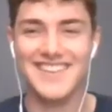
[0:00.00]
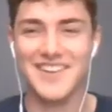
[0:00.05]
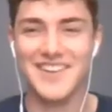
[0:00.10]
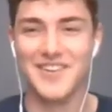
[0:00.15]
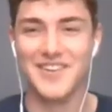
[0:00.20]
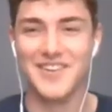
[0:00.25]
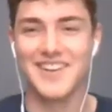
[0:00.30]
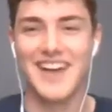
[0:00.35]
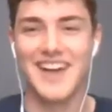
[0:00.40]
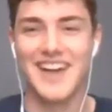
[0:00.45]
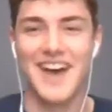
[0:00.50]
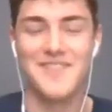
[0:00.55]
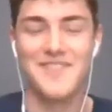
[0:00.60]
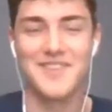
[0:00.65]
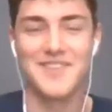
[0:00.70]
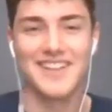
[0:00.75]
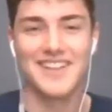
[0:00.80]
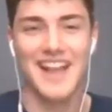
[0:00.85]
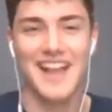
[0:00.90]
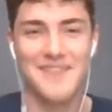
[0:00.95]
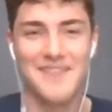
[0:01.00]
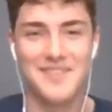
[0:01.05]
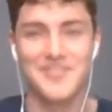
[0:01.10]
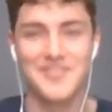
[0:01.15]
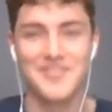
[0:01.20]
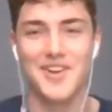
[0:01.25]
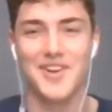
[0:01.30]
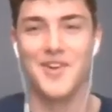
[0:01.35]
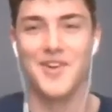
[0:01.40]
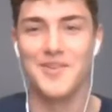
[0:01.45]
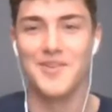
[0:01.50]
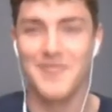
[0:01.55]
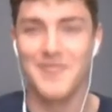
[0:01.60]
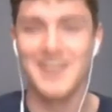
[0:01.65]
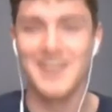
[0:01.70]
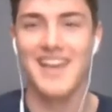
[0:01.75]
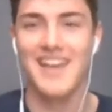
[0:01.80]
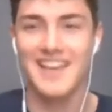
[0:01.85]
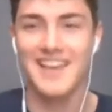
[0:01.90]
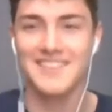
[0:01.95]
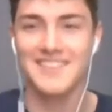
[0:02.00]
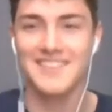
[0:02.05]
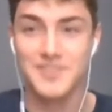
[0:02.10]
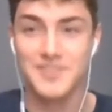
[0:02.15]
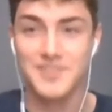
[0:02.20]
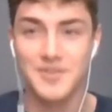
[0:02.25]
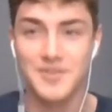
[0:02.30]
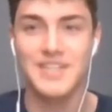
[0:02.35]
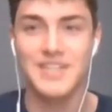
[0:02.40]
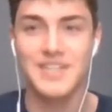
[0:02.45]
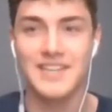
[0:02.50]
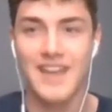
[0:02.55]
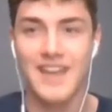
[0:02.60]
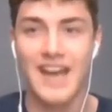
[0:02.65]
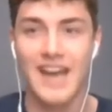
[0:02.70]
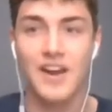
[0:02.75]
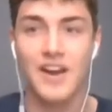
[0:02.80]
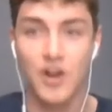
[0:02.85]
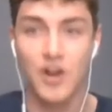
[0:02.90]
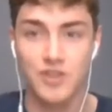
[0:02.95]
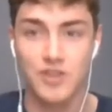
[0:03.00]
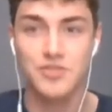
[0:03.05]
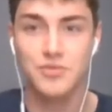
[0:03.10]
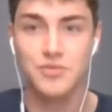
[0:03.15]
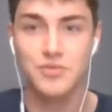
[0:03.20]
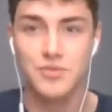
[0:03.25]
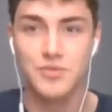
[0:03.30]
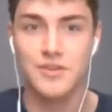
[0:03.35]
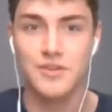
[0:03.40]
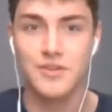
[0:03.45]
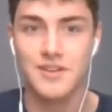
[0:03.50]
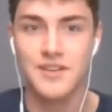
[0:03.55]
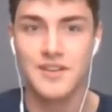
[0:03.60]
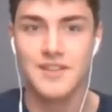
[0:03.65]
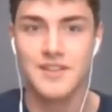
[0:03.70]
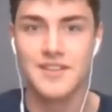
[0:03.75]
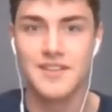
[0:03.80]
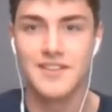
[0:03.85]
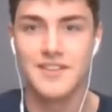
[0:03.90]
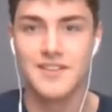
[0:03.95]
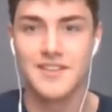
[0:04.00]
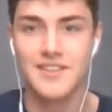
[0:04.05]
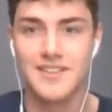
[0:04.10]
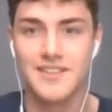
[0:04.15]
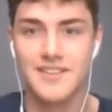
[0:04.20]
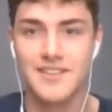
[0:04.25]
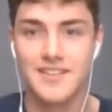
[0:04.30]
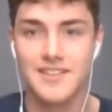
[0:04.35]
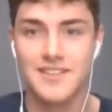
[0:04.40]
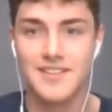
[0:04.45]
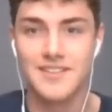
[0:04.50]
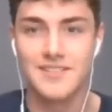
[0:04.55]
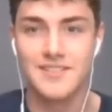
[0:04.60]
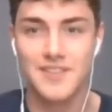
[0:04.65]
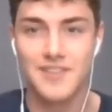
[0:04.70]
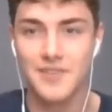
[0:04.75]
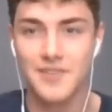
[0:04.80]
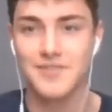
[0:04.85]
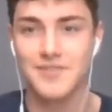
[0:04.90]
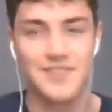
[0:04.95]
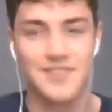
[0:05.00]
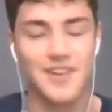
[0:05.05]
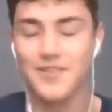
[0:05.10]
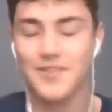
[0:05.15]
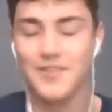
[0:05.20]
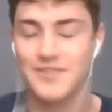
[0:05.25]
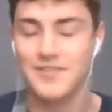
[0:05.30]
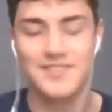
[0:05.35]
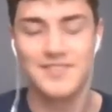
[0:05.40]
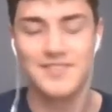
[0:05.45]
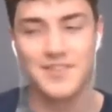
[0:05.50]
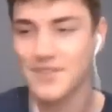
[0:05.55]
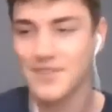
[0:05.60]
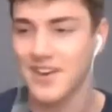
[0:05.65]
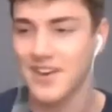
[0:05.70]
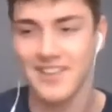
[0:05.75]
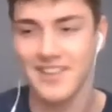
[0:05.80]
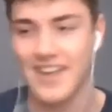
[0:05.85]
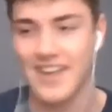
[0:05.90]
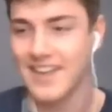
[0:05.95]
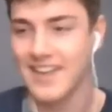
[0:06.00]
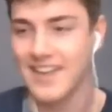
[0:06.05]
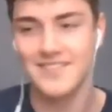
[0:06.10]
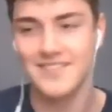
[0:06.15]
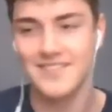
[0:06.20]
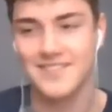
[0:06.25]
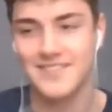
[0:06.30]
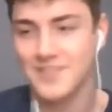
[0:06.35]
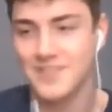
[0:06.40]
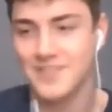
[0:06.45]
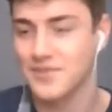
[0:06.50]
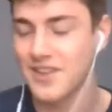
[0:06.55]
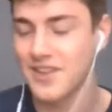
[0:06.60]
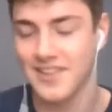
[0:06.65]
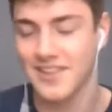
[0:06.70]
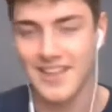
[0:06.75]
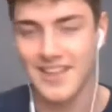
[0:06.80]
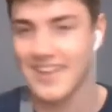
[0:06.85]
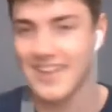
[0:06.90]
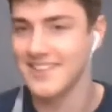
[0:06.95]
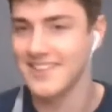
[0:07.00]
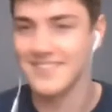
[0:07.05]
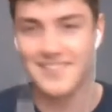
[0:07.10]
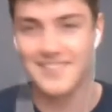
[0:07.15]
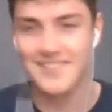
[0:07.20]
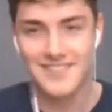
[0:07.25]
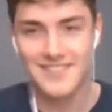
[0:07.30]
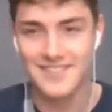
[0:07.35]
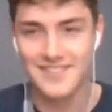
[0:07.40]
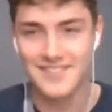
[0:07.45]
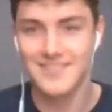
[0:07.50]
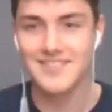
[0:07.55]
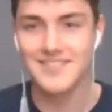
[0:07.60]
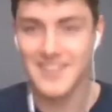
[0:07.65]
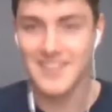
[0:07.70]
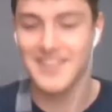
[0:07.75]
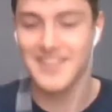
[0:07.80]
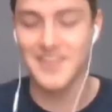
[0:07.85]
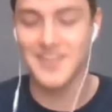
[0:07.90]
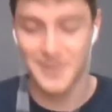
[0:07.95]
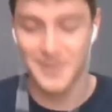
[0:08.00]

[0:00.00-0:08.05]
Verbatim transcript: we're, cla- we're clapping for Owen Marquez, student at our school. Don't no, don't knock that. Don't knock that. Thank you.